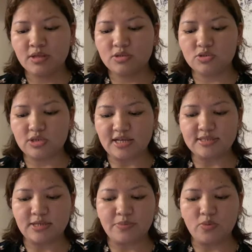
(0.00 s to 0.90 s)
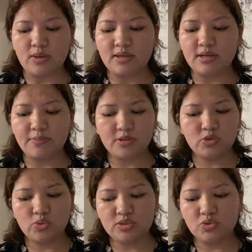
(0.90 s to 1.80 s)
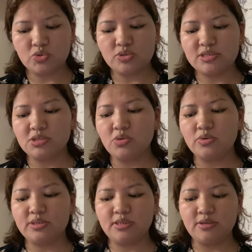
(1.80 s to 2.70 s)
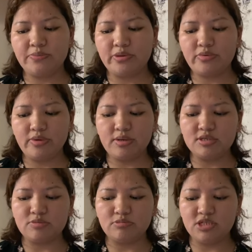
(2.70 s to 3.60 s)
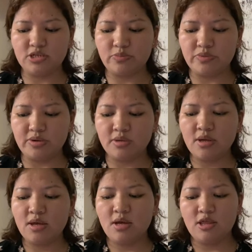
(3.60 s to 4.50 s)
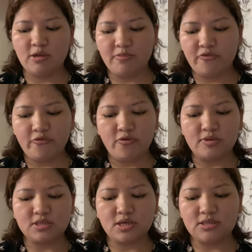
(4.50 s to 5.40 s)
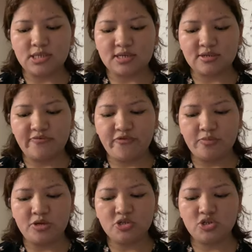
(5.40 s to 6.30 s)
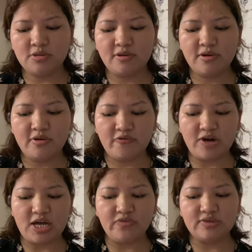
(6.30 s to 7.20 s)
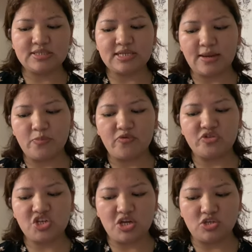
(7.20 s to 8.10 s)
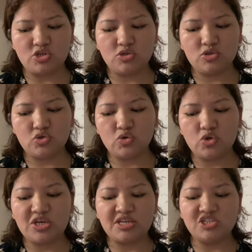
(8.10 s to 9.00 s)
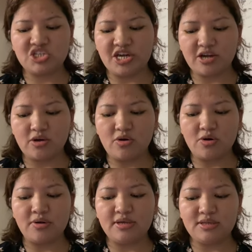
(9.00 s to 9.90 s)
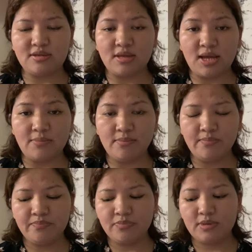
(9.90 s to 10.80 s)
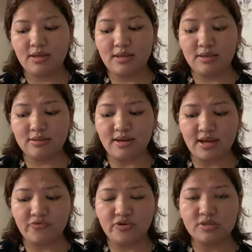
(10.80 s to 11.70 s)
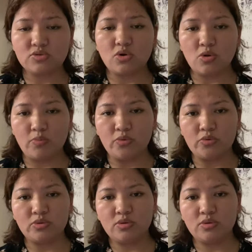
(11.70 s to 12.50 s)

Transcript: So that's number one. Number two is social security. Number three is date of birth. Number four is contact information. 5 is type of change, so you can check on either name, either address, or both.